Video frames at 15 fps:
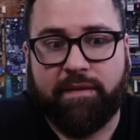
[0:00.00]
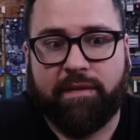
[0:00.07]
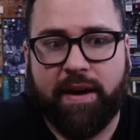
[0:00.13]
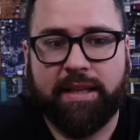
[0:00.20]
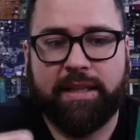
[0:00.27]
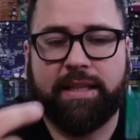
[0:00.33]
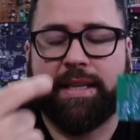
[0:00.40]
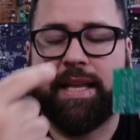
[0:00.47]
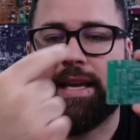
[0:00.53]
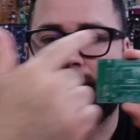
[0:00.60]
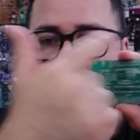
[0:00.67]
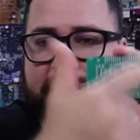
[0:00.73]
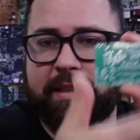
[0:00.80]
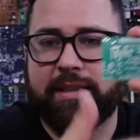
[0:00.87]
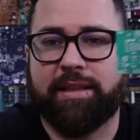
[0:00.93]
and finally they
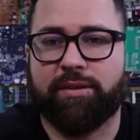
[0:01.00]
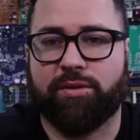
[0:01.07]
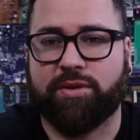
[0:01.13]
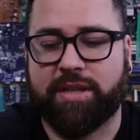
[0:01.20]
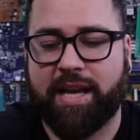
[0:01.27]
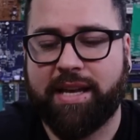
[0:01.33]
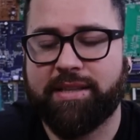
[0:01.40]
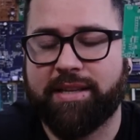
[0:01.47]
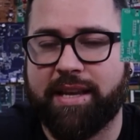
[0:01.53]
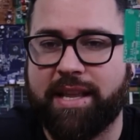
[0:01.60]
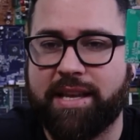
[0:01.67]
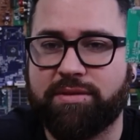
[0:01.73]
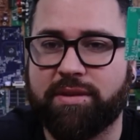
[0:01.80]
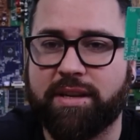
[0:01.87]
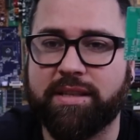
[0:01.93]
cut it to size. And
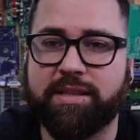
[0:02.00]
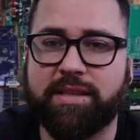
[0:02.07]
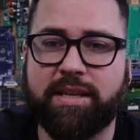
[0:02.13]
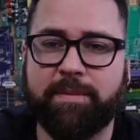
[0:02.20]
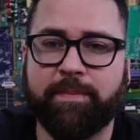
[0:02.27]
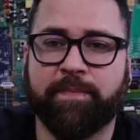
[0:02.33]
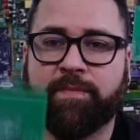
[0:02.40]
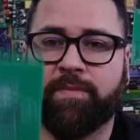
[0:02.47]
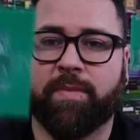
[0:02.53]
as you can see,